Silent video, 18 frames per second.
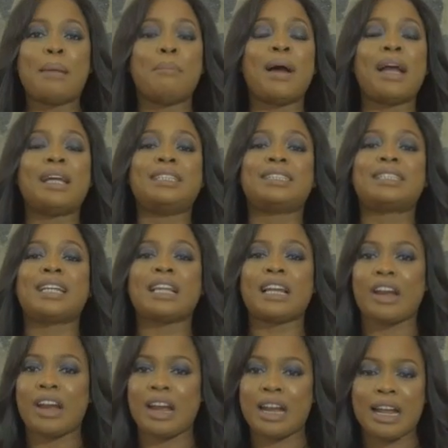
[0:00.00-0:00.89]
mind is
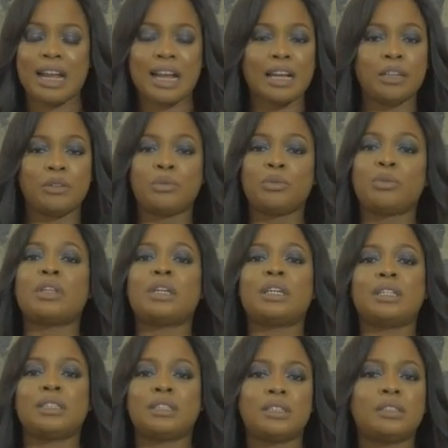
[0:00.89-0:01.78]
clearer, and I can do
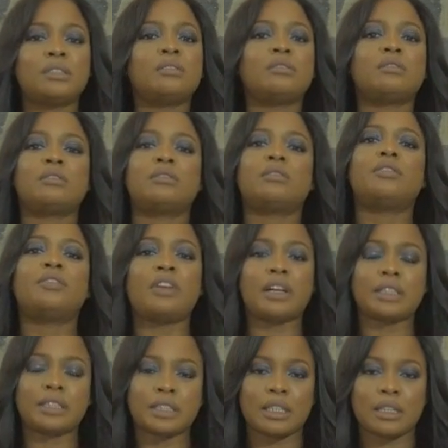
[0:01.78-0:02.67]
things
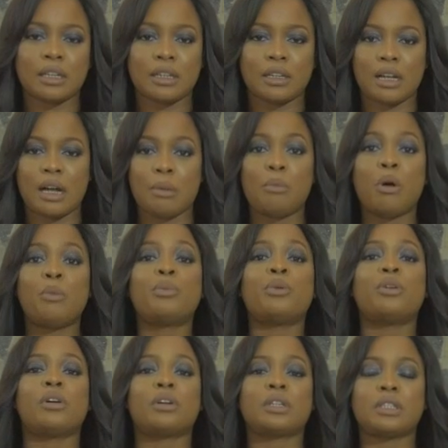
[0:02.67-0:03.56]
faster. I'm more
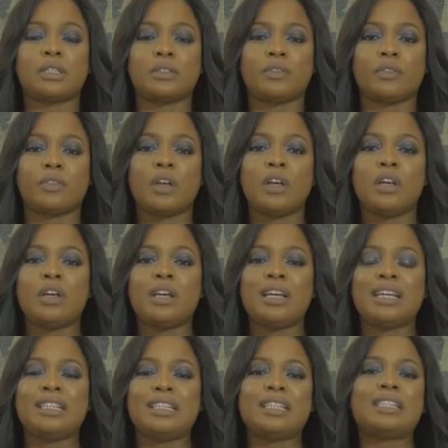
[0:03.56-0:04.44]
productive.
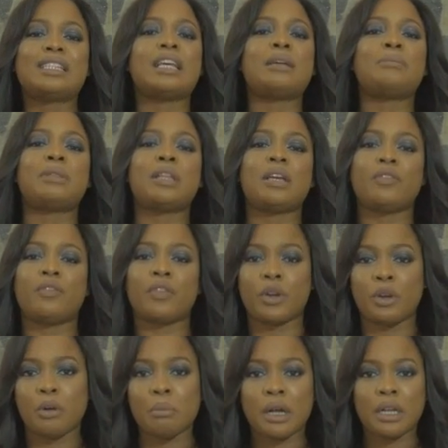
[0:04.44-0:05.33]
The same thing for
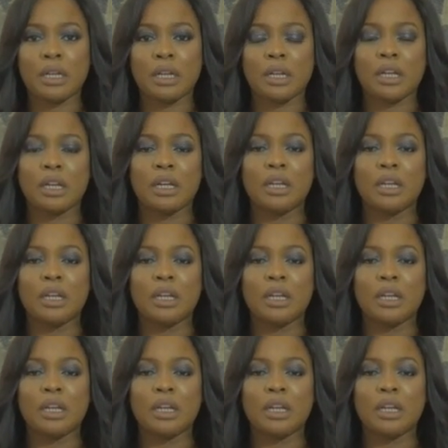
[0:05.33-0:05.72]
your money.